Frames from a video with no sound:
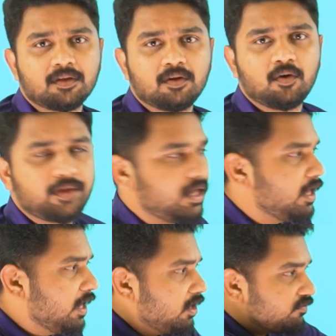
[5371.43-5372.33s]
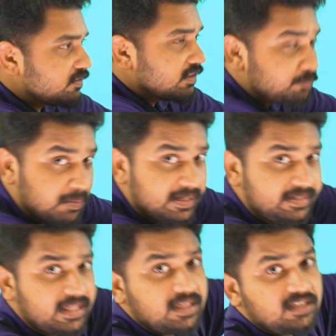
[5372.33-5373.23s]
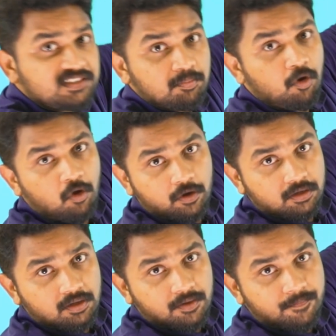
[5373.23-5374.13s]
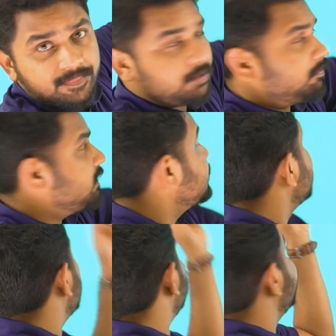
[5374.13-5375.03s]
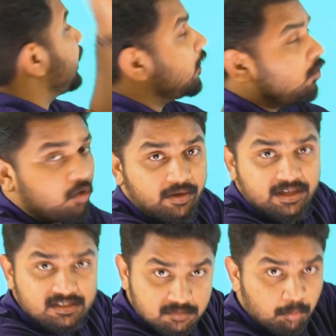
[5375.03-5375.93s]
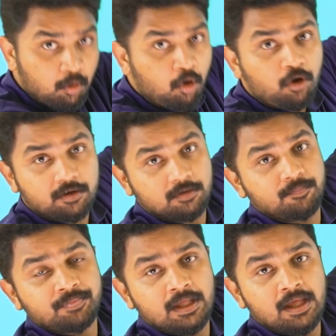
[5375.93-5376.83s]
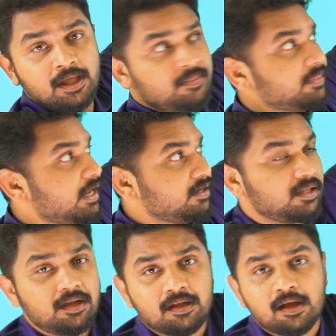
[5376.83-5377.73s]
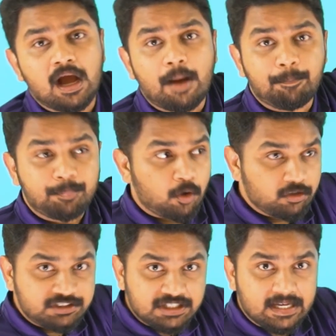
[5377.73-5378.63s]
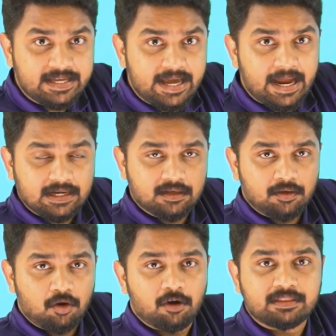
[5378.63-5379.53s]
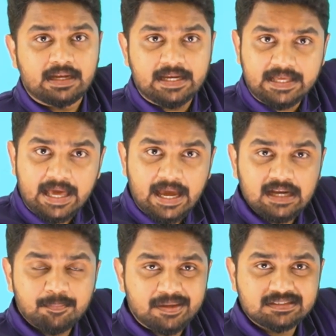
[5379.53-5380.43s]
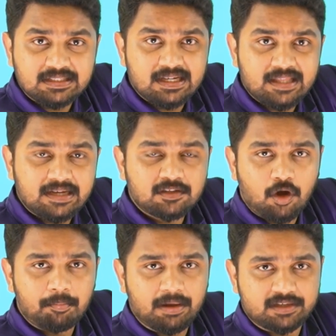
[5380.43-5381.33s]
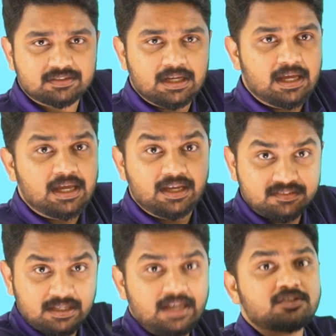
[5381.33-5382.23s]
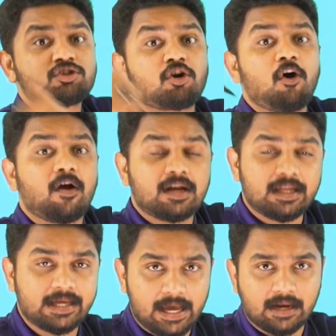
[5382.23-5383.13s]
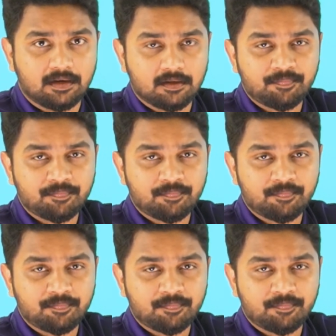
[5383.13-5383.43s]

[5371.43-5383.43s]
Okay, if the splitting is more, that means the delta O is more, then the approached ligand or the ligand present in that complex is a strong ligand.